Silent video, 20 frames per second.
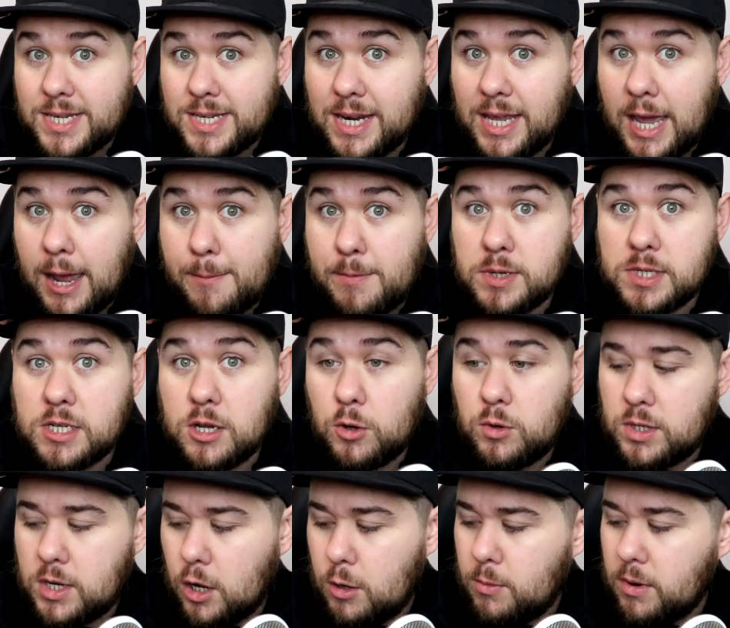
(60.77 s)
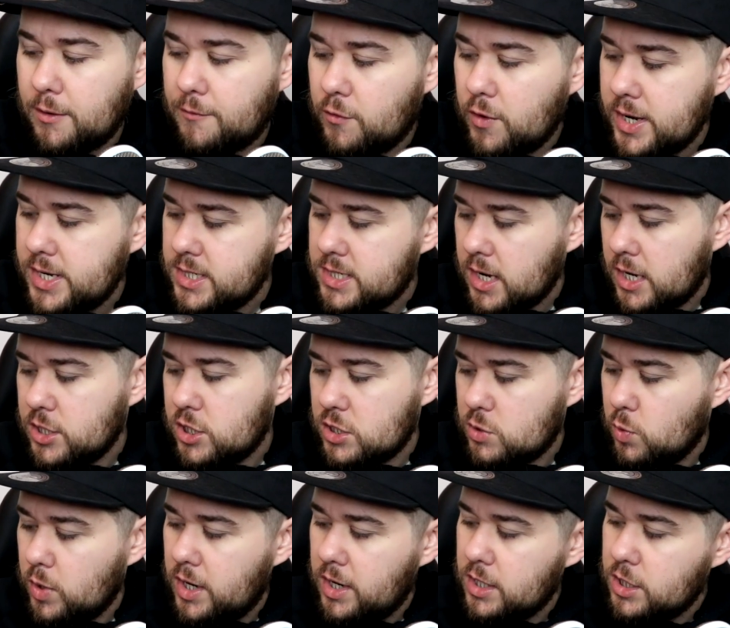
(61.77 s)
the episode though my friends i
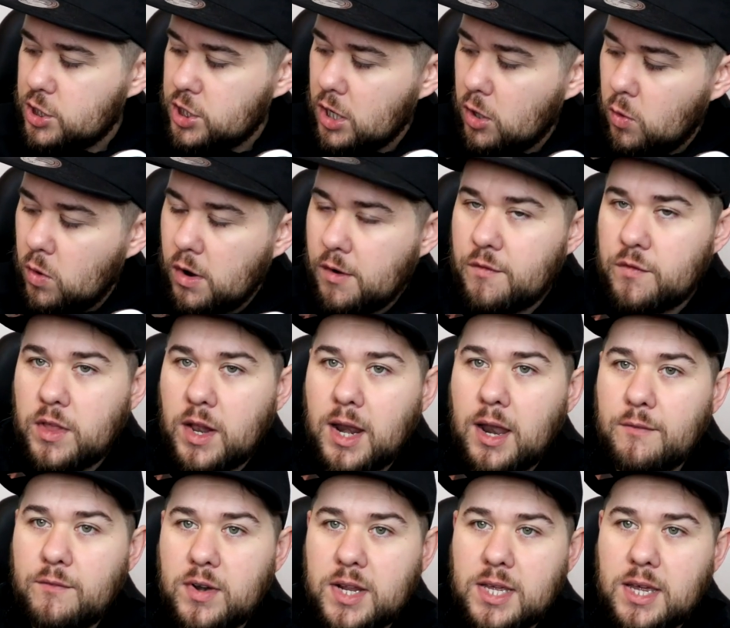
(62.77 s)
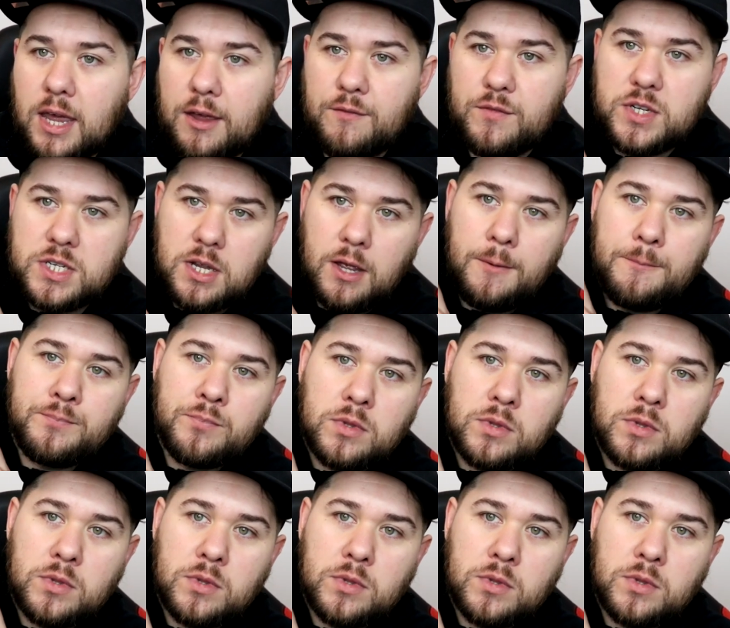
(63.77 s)
just wanted to show off the lovely gifts